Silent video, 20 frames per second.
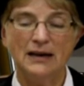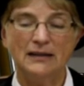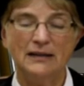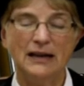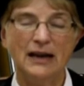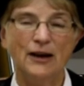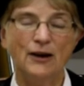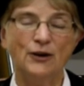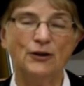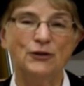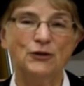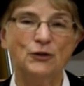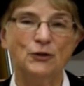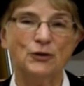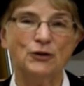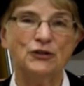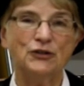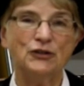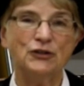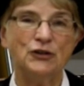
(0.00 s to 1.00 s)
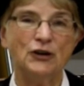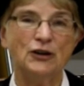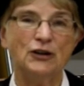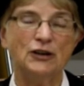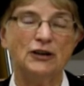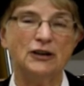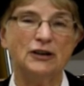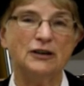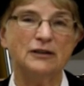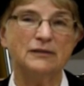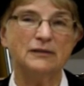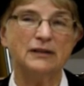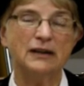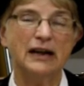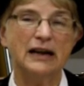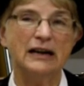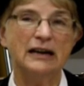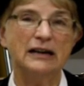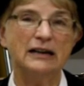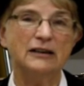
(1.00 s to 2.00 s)
The Arandora Star,
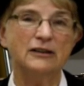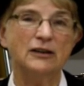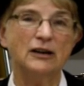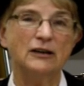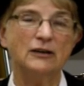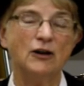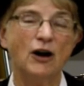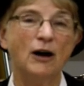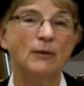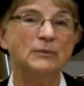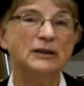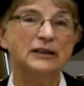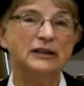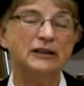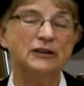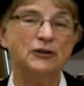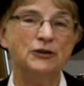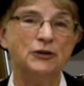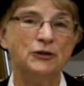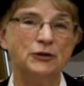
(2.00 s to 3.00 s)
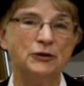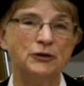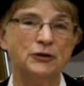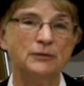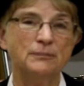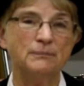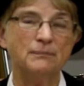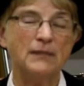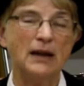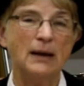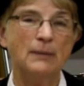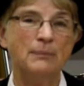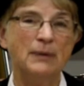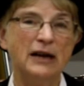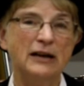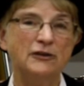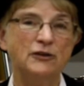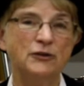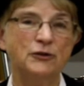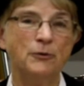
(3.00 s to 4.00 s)
they commandeered her and
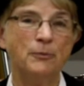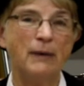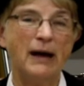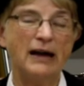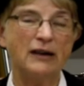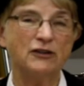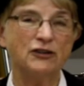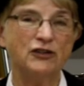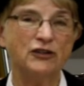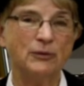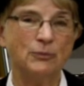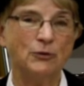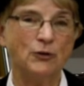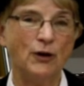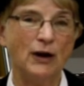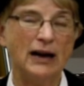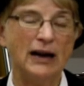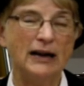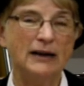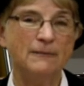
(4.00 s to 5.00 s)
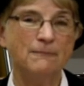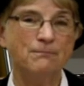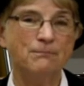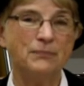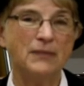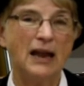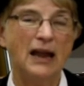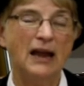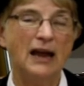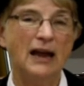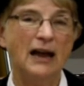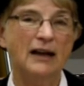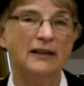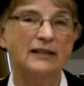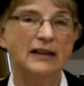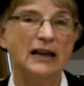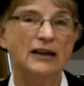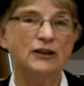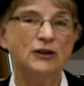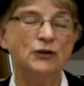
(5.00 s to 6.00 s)
painted her battleship gray,
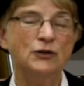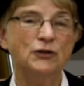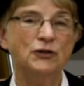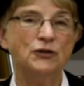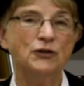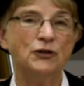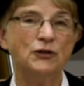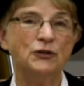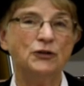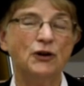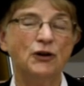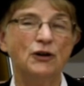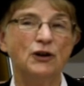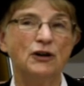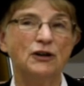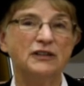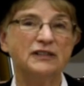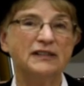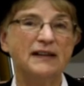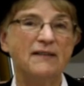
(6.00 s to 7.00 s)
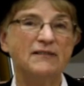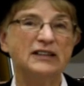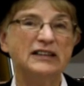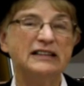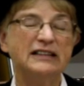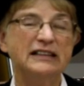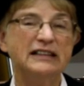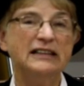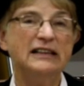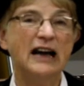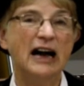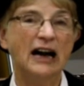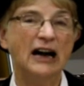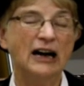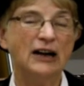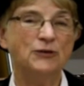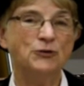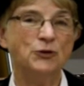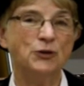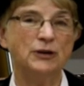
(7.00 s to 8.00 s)
and they used her to haul
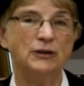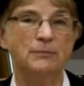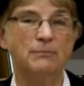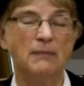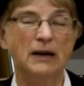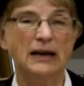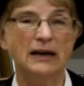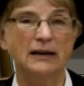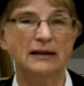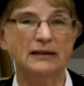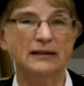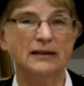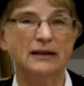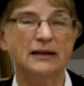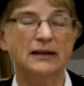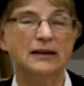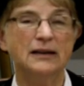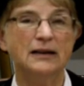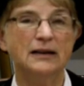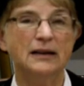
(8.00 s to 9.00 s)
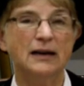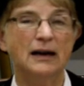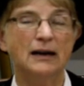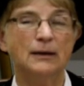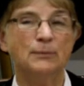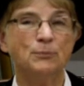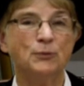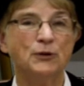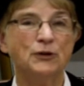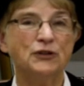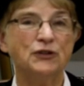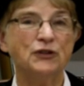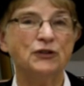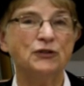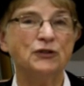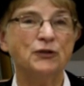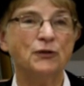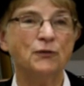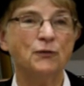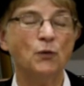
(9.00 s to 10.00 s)
1,700 men, uh,
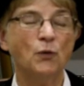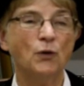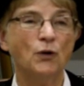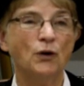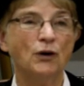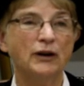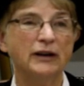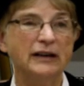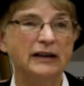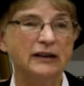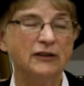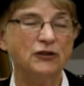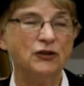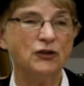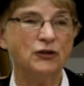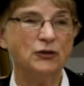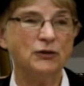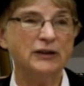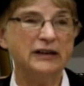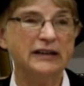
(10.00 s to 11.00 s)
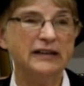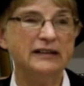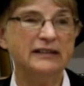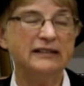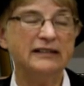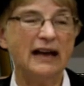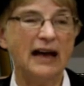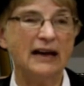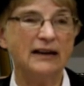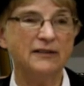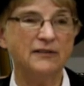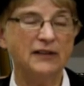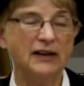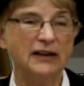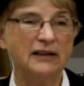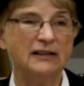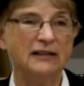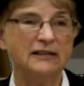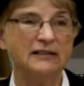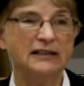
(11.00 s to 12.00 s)
prisoners of war and internees, out of
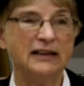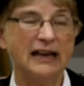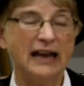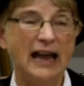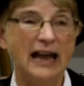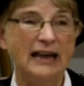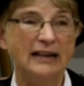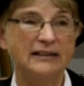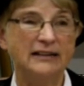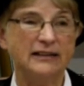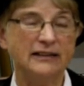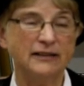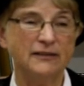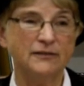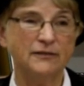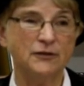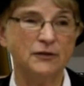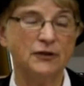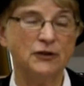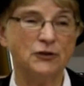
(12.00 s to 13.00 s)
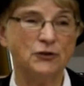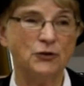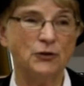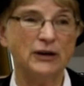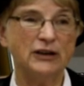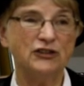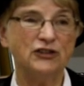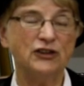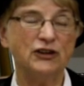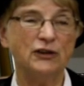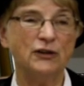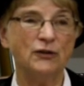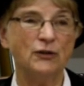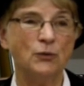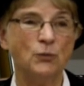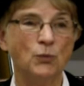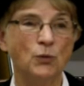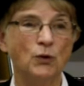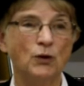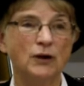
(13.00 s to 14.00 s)
England to Canada for the duration of
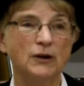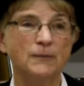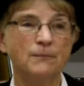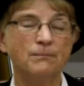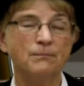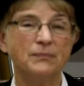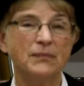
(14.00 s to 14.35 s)
the war.